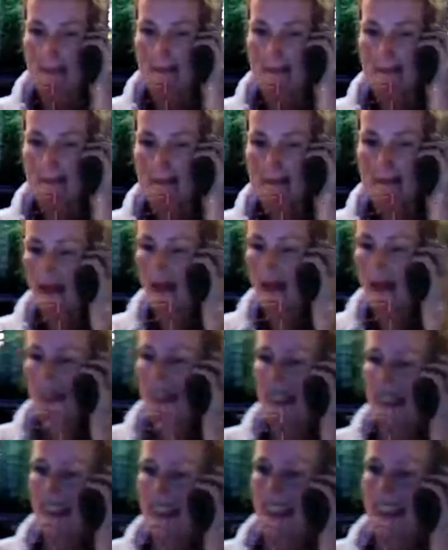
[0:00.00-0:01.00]
Alright.
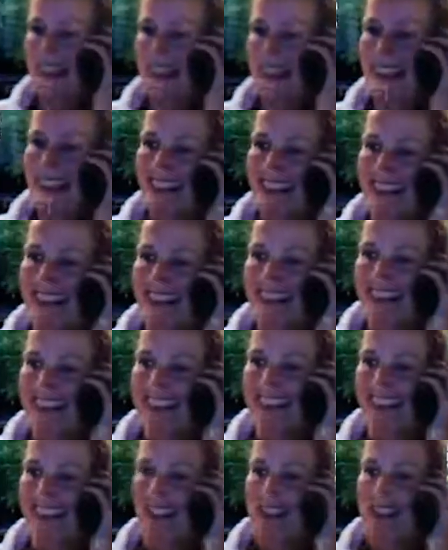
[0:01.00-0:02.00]

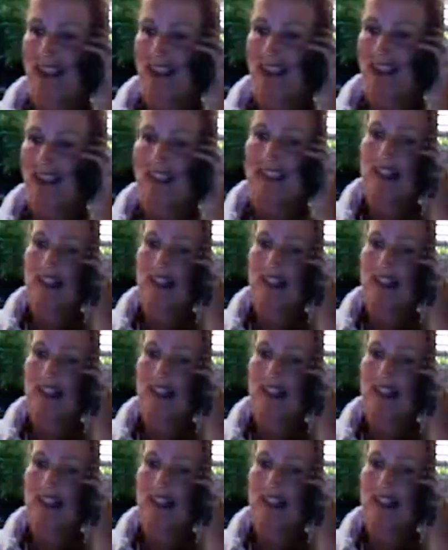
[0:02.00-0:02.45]
Okay,